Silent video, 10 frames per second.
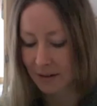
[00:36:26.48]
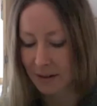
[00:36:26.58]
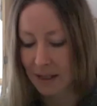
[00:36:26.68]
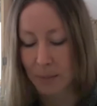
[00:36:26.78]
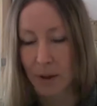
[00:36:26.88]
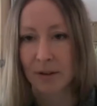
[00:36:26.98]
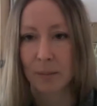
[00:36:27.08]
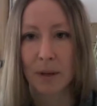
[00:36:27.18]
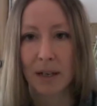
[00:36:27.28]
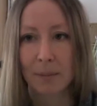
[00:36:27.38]
Knit Pros are
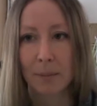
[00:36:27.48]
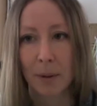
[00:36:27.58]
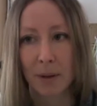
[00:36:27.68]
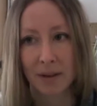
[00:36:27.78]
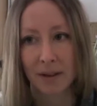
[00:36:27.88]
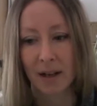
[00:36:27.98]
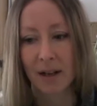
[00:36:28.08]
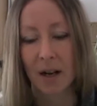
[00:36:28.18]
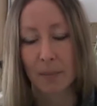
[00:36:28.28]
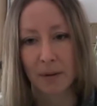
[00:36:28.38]
brilliant, but a
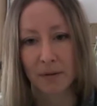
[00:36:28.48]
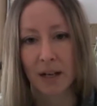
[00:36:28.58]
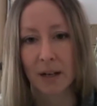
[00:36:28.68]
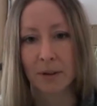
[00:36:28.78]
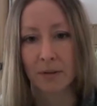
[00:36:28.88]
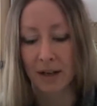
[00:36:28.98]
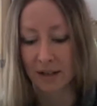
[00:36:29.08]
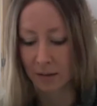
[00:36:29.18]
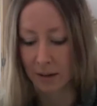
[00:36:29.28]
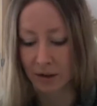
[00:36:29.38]
couple of times I've had
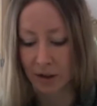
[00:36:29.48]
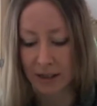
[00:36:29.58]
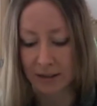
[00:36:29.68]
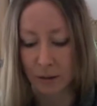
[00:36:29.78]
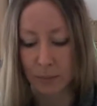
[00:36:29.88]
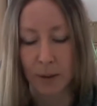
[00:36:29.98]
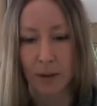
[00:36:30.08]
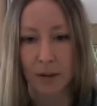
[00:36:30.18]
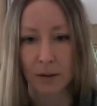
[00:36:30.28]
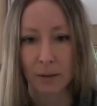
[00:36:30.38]
to actually super
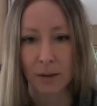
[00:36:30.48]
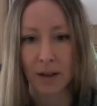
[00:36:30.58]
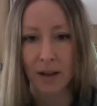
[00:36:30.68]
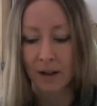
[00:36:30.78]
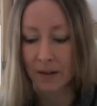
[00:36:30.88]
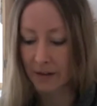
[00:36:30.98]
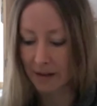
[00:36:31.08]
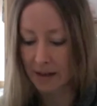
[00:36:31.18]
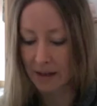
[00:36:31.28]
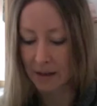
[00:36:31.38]
glue
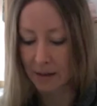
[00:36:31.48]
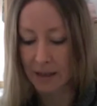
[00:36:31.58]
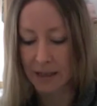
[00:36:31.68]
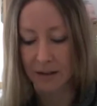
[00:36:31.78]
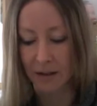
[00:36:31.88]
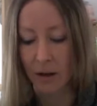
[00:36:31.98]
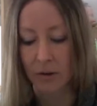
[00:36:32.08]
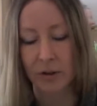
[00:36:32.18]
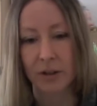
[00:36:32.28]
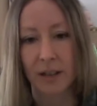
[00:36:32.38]
the needle
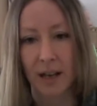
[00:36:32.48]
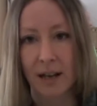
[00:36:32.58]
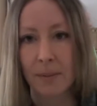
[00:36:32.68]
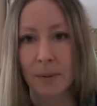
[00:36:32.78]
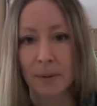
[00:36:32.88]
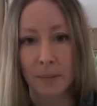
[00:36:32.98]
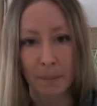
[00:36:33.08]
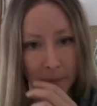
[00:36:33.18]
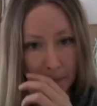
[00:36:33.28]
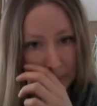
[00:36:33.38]
onto the cable
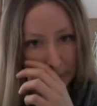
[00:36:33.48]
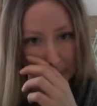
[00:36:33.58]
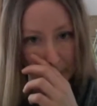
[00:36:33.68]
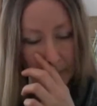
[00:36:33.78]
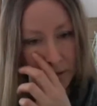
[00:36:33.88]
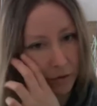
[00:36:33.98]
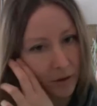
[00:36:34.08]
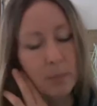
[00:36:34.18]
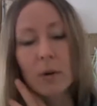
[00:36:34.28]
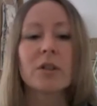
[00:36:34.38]

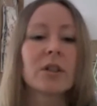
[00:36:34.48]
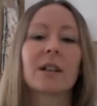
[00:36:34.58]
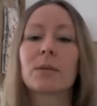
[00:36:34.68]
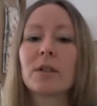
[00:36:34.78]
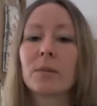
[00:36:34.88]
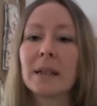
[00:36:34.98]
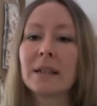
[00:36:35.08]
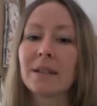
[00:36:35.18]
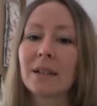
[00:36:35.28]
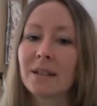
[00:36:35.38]
during a project, which
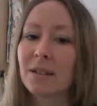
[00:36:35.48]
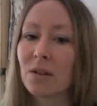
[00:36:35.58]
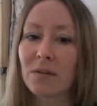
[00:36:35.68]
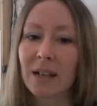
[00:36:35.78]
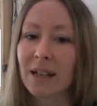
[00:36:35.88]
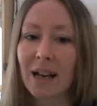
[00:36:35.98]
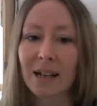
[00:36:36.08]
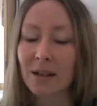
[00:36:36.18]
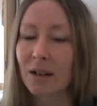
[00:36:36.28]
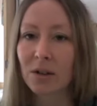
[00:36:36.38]
means that it's not really
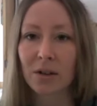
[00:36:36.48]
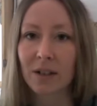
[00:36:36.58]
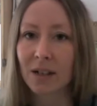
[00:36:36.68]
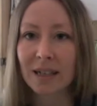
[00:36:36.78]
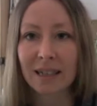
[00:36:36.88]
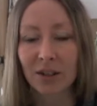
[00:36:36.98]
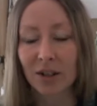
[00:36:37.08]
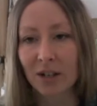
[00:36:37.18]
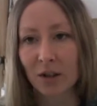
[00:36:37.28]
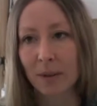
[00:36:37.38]
any longer an
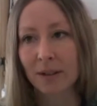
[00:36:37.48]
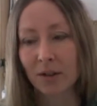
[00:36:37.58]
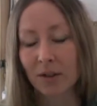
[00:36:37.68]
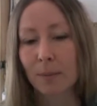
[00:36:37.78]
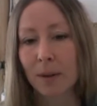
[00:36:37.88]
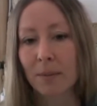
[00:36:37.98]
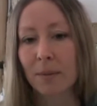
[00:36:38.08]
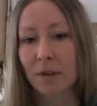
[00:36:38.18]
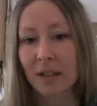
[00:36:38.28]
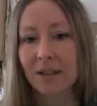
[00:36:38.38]
interchangeable, it's just become a
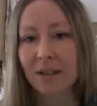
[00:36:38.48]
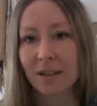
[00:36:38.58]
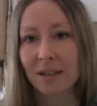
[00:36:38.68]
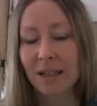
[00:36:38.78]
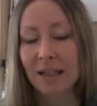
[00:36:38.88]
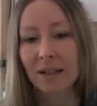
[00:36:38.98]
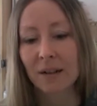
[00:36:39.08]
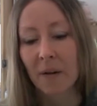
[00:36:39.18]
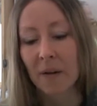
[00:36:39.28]
fixed needle,